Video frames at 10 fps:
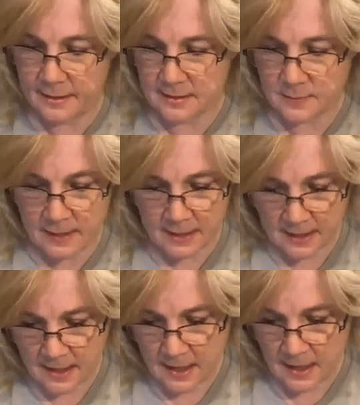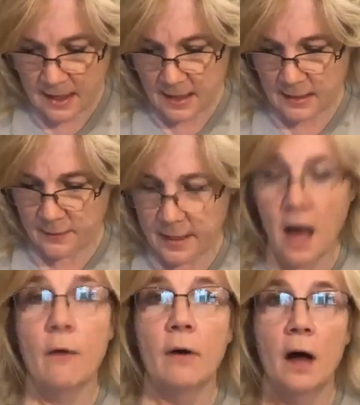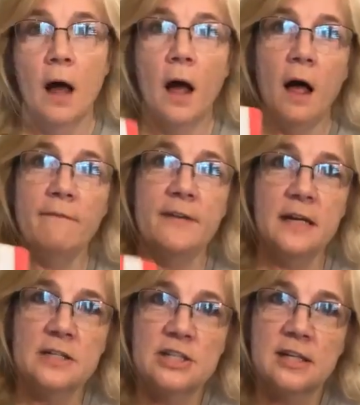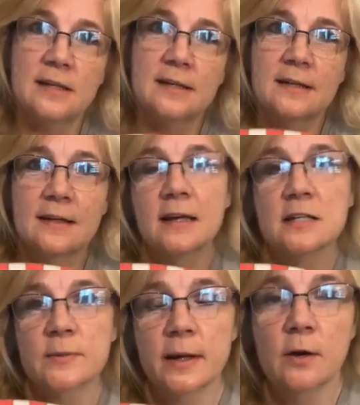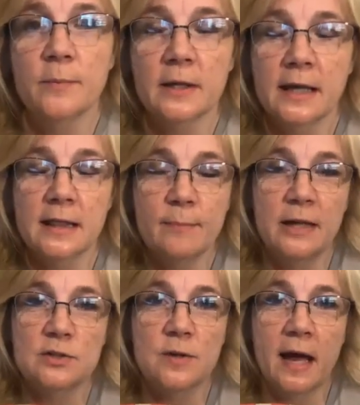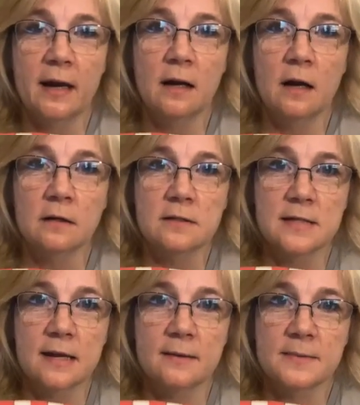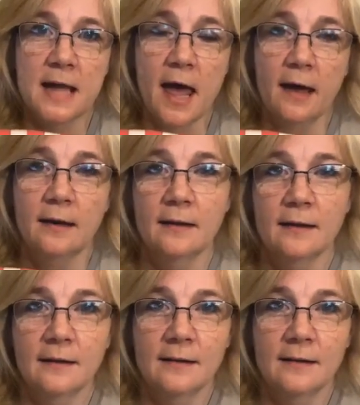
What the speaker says: Lobby this week. And there we go, all finished. So I hope you like the Patriotic Uncle Sam's hat.